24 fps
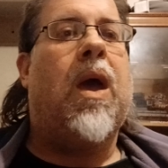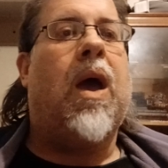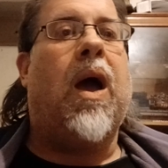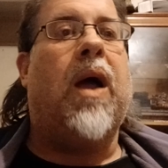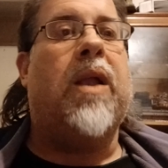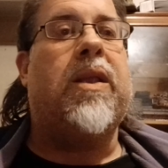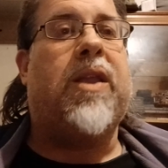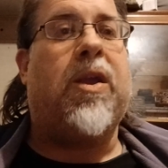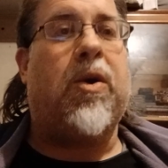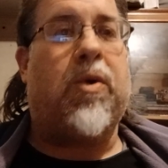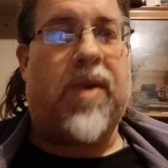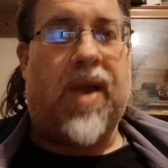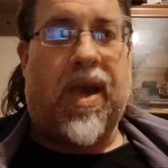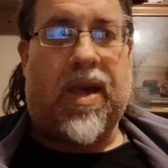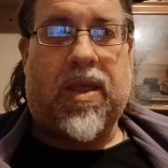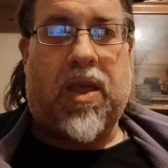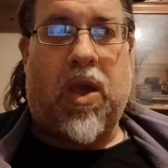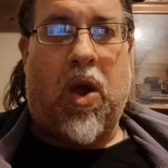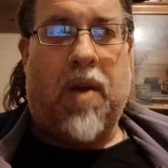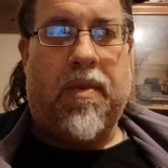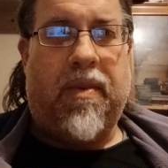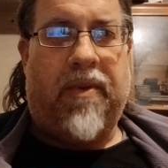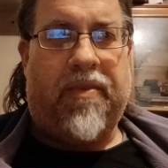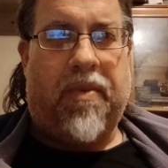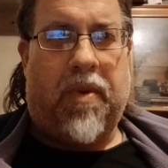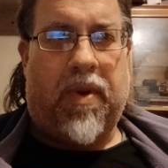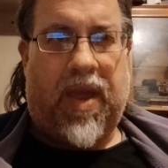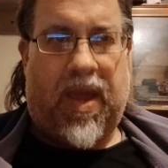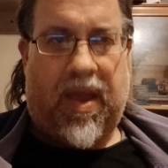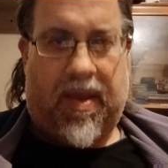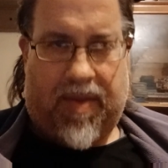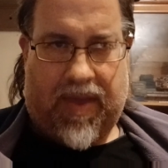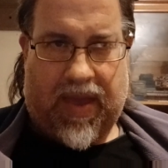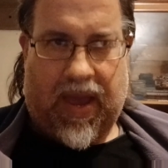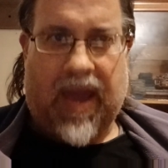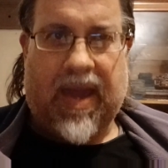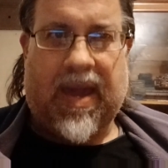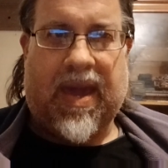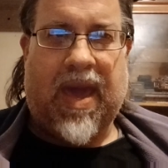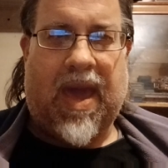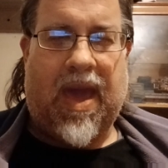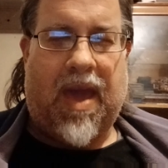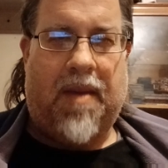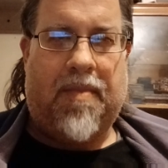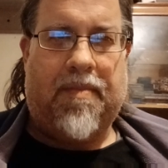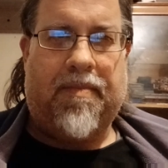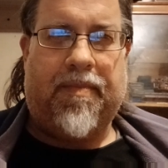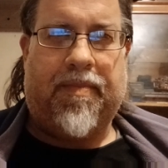Until next time, everybody, take
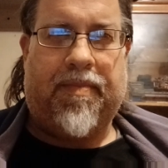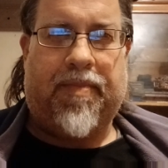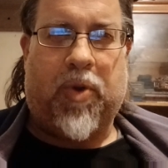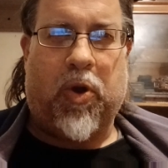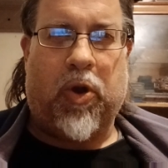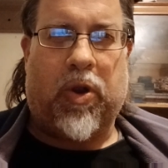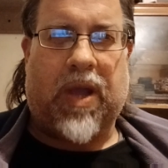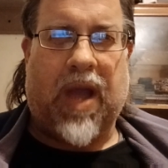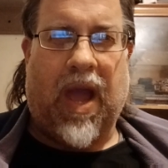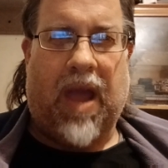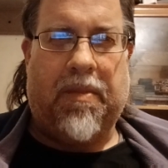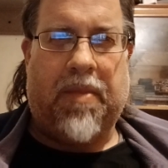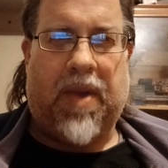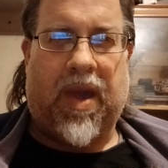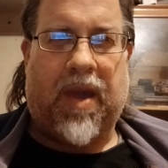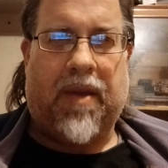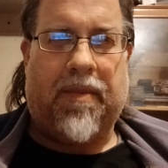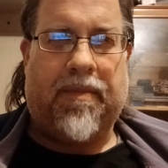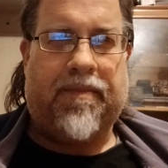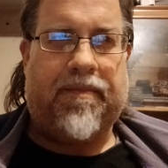care. Good gaming.